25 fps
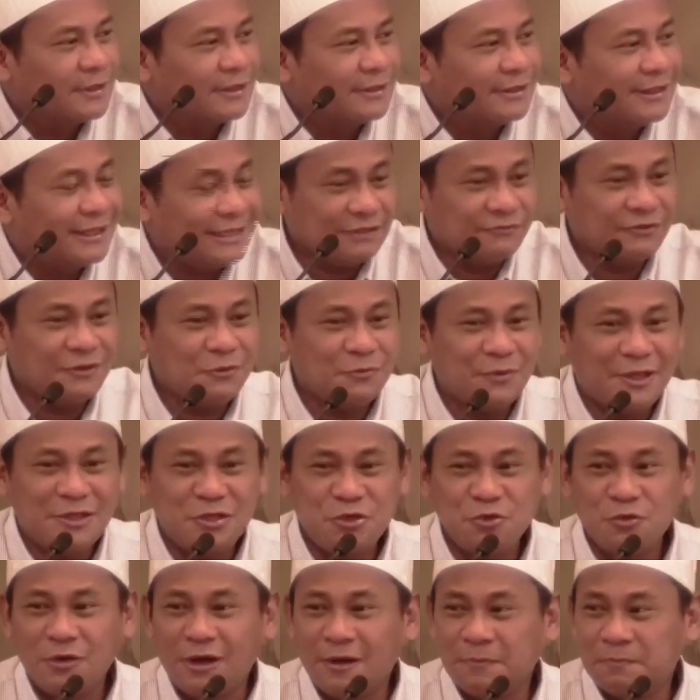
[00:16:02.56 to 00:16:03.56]
That even when
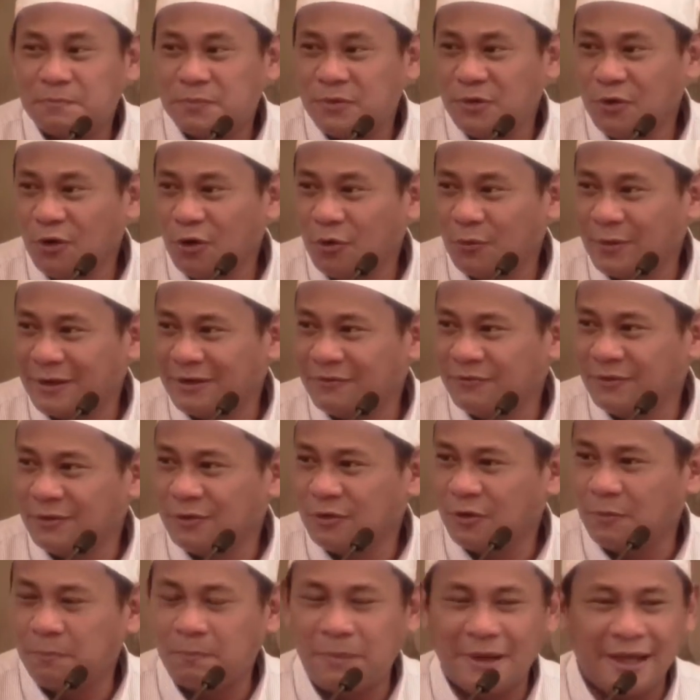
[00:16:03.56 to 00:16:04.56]
you are pure, when even
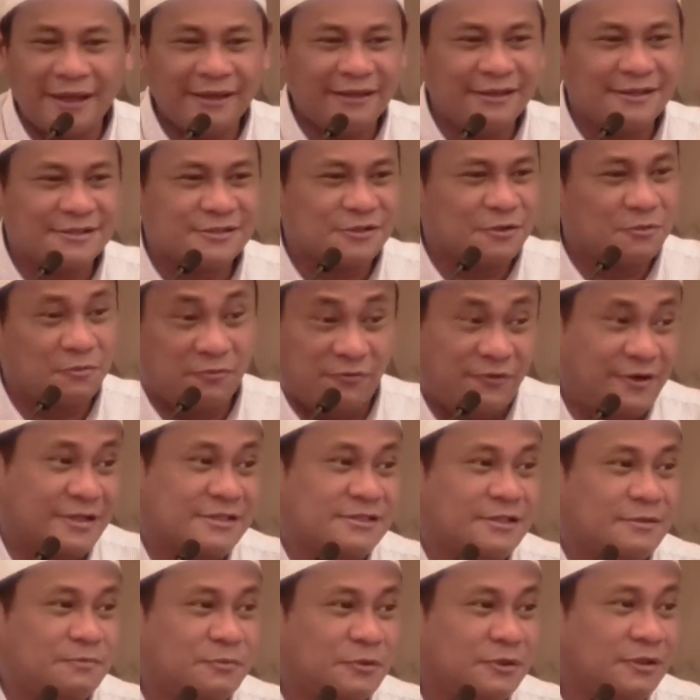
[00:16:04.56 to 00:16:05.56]
you're pious, or for
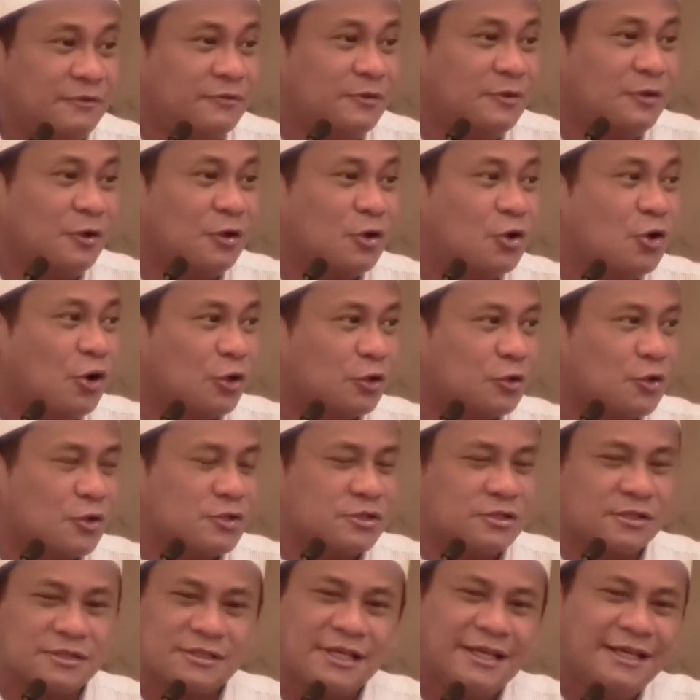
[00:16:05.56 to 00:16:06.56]
example, even you're God
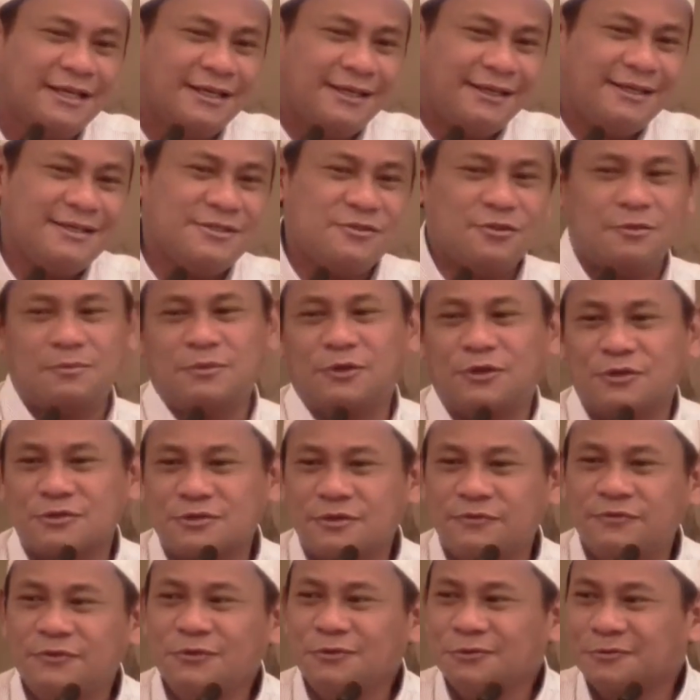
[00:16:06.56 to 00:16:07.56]
conscious, it's not
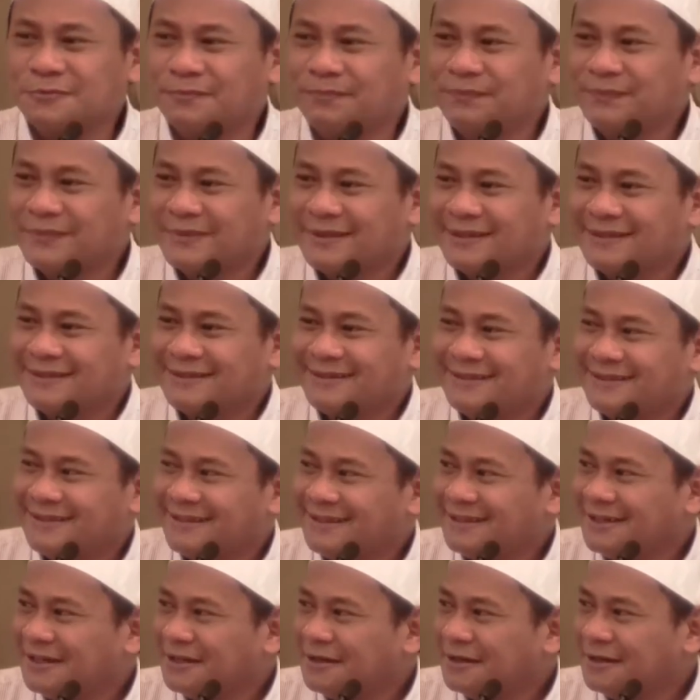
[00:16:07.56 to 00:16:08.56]
because of you.
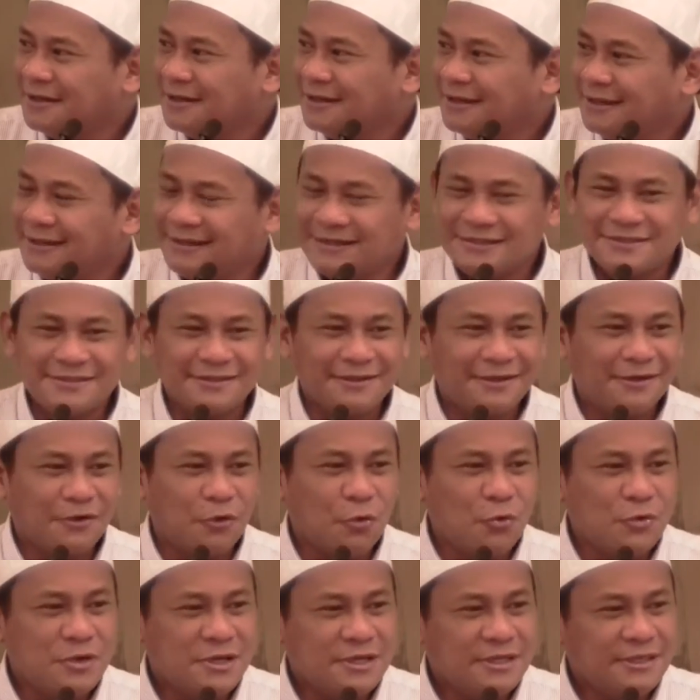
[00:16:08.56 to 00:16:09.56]
It is
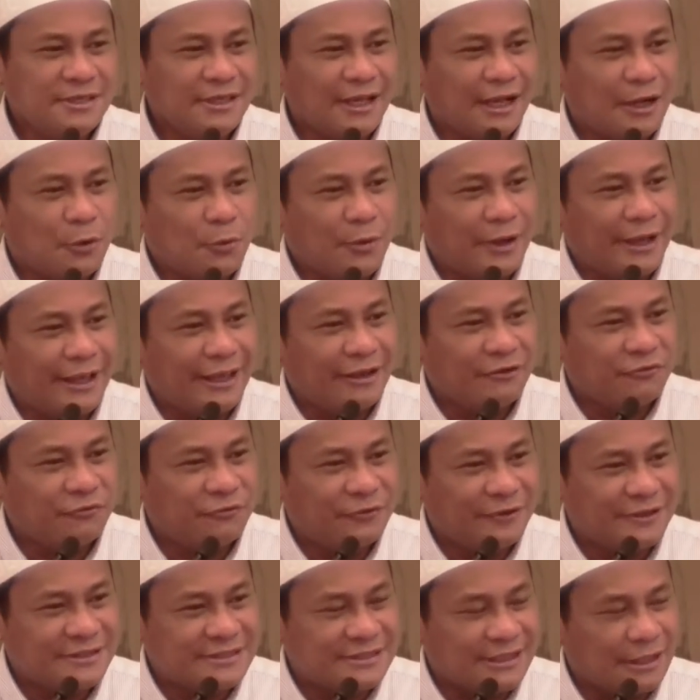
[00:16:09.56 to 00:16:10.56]
only our
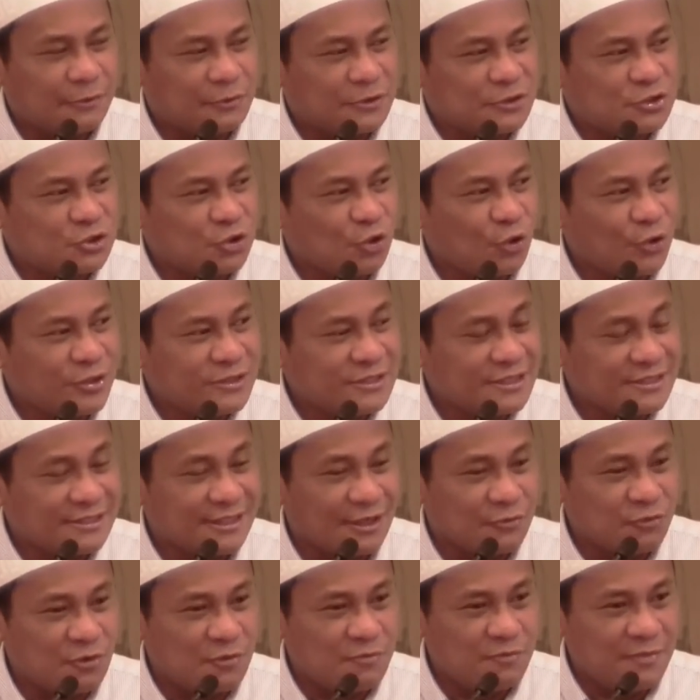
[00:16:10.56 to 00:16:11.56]
efforts, our choices
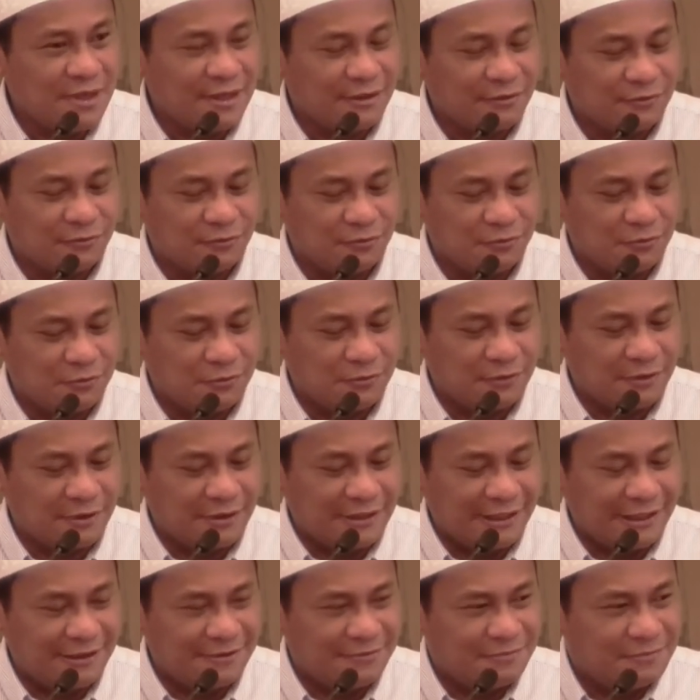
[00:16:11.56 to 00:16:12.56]
that we make to
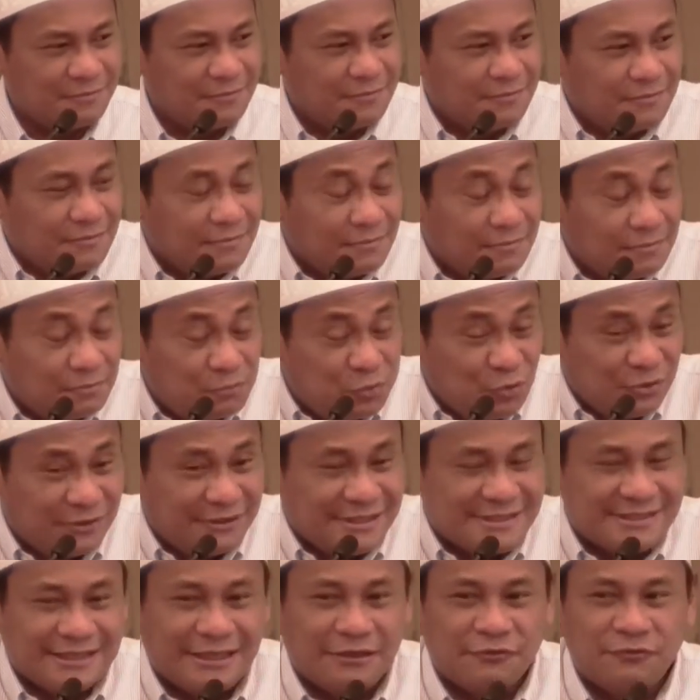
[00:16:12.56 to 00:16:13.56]
then put
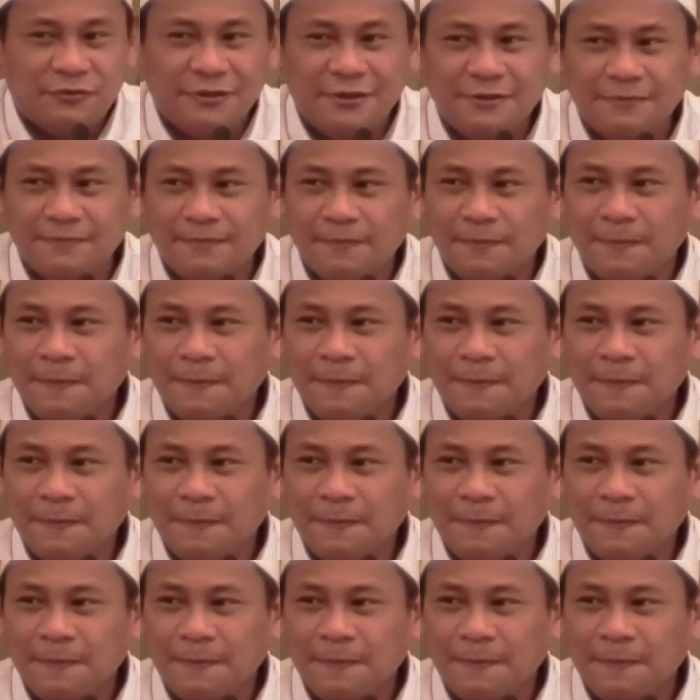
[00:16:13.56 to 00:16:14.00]
this effort,